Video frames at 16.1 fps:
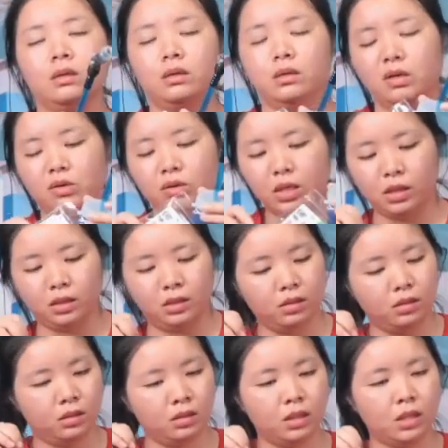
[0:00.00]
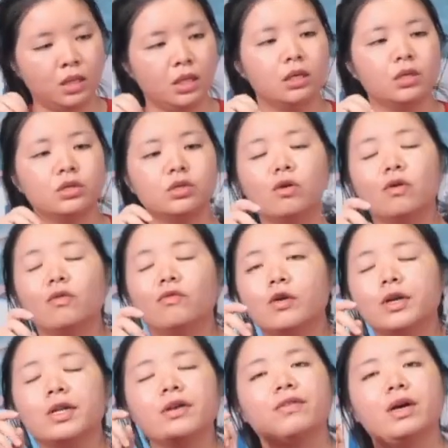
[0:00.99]
Okay, so a
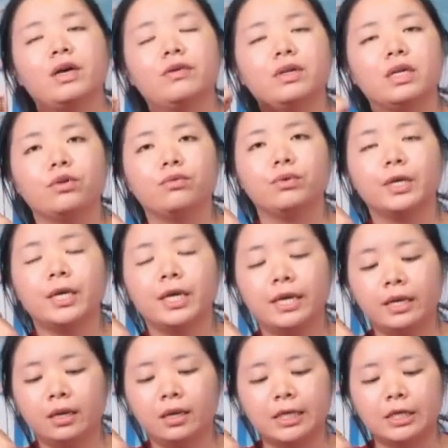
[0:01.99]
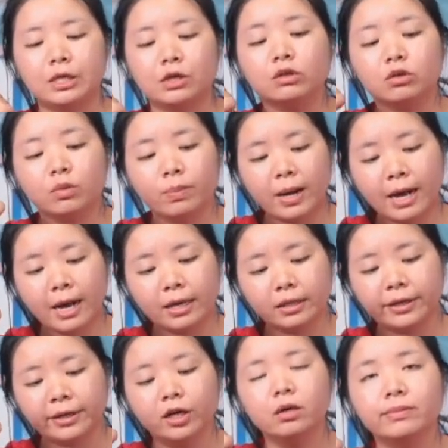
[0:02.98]
45 degree nozzle part
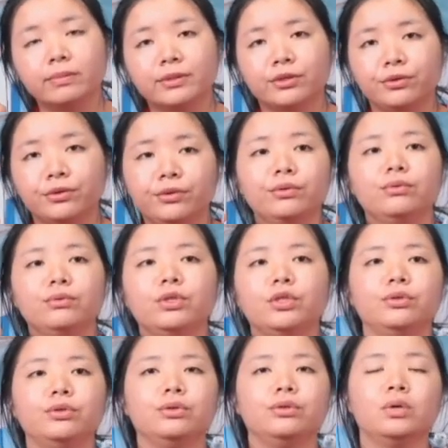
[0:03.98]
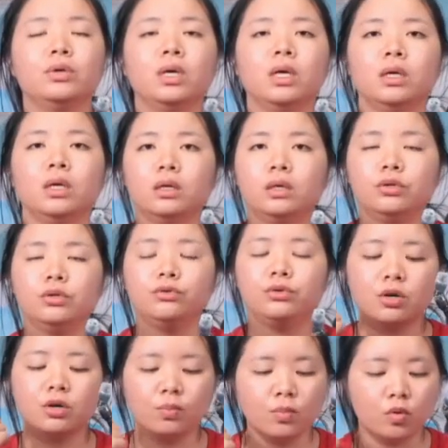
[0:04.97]
helps you to
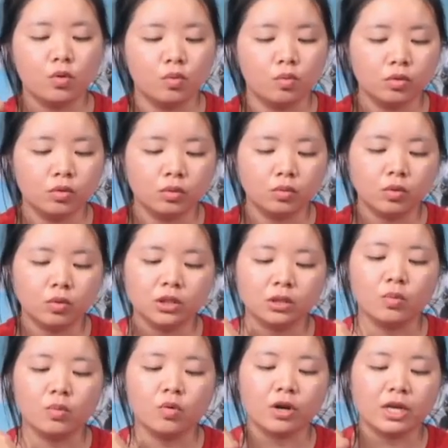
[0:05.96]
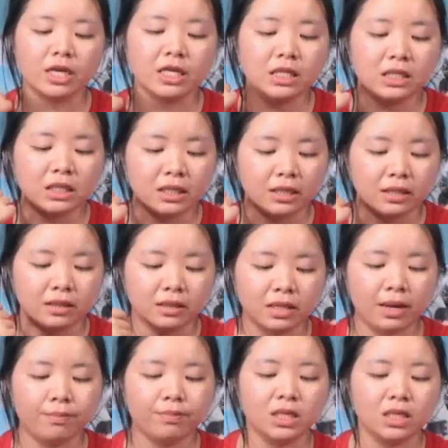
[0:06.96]
drink more water more easily
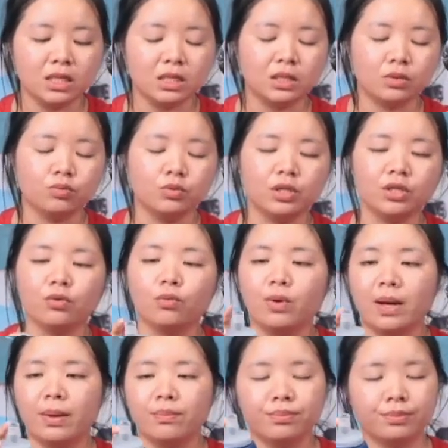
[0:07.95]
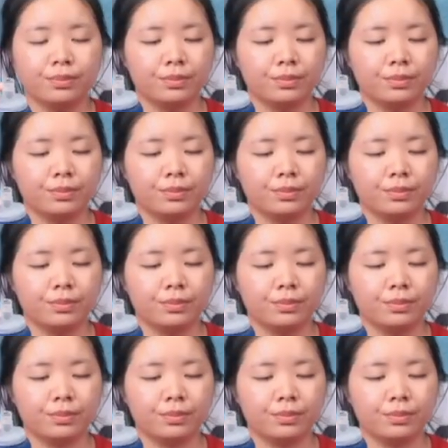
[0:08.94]
than this vertical one.